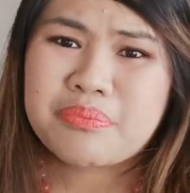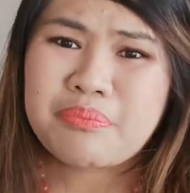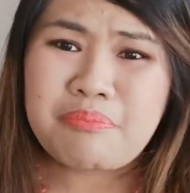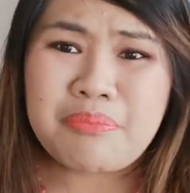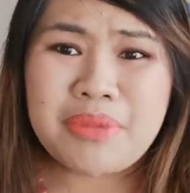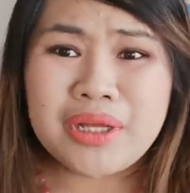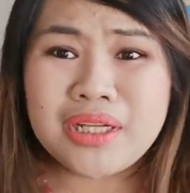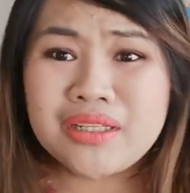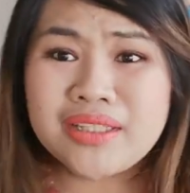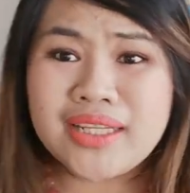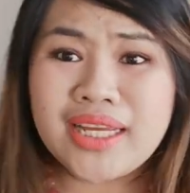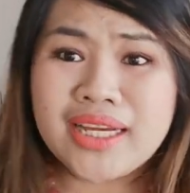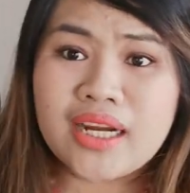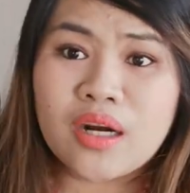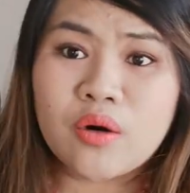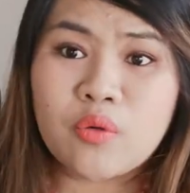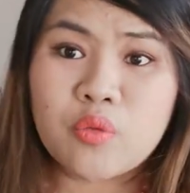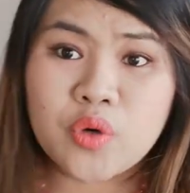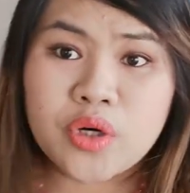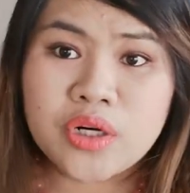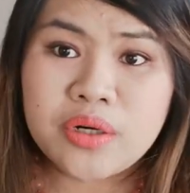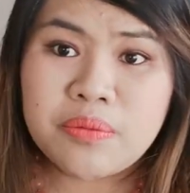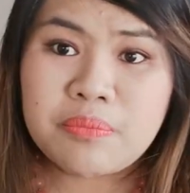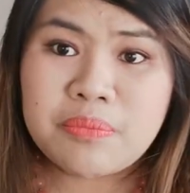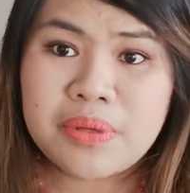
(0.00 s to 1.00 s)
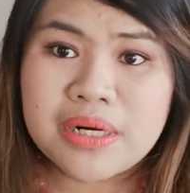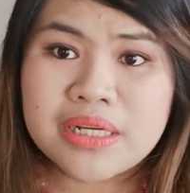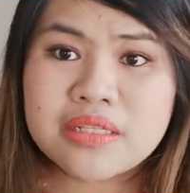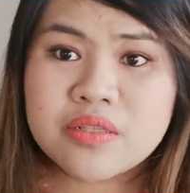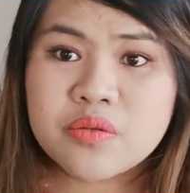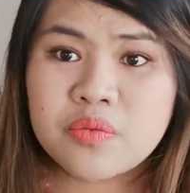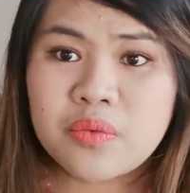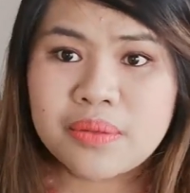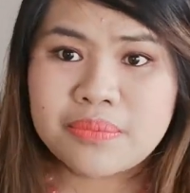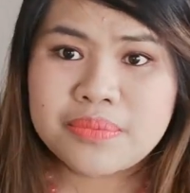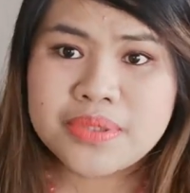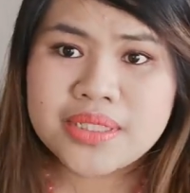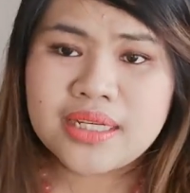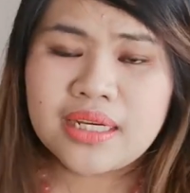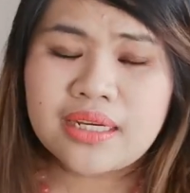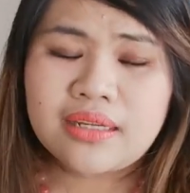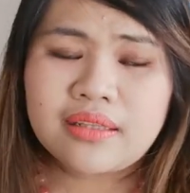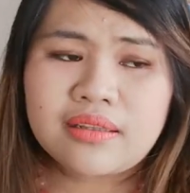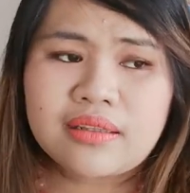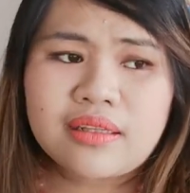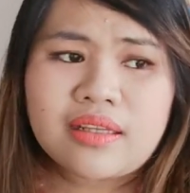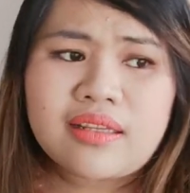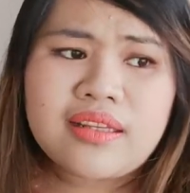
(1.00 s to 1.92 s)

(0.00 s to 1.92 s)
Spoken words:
build like a WordPress website?